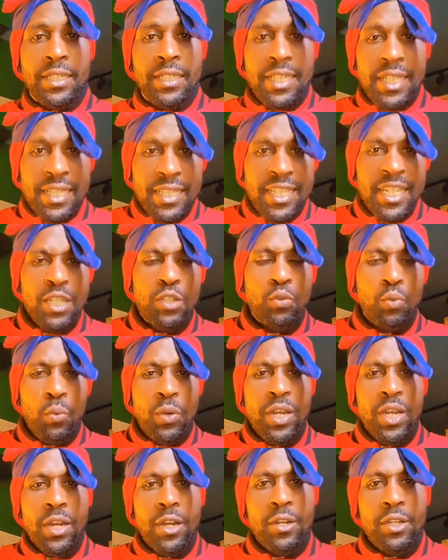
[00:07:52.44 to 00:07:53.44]
This is
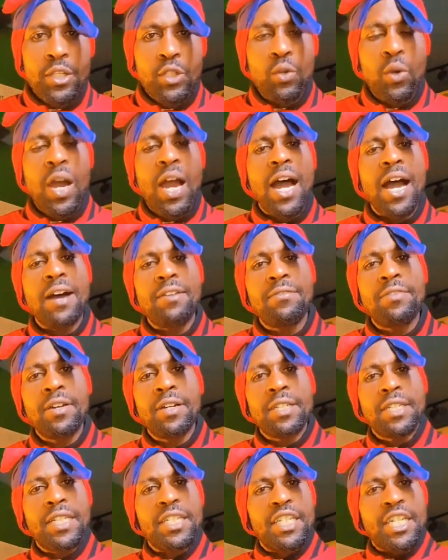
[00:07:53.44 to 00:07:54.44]
where you have
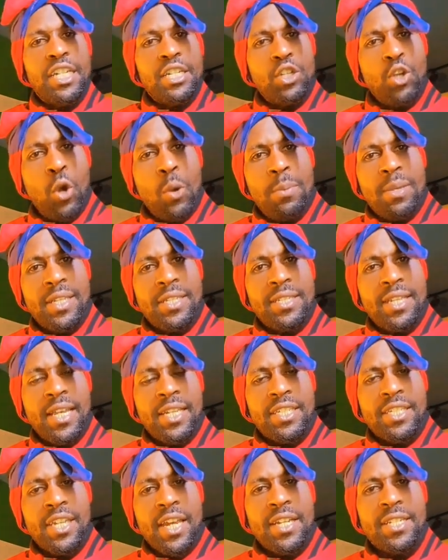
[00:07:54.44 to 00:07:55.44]
the genomic
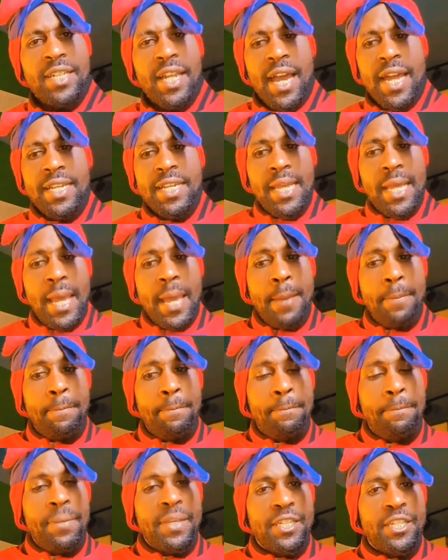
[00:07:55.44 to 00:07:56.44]
section and the
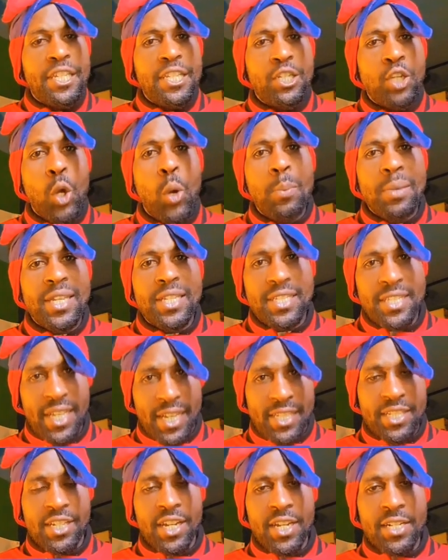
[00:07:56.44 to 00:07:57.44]
epigenomic
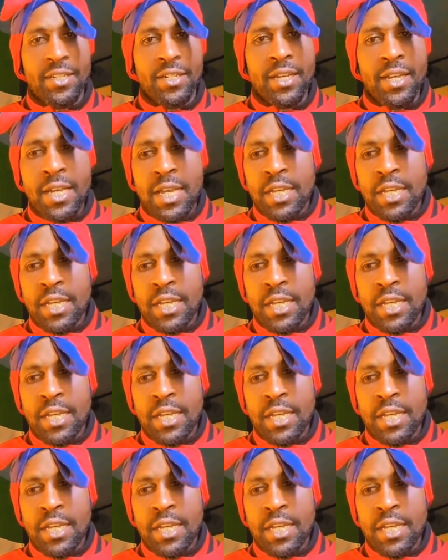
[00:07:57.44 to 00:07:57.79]
section.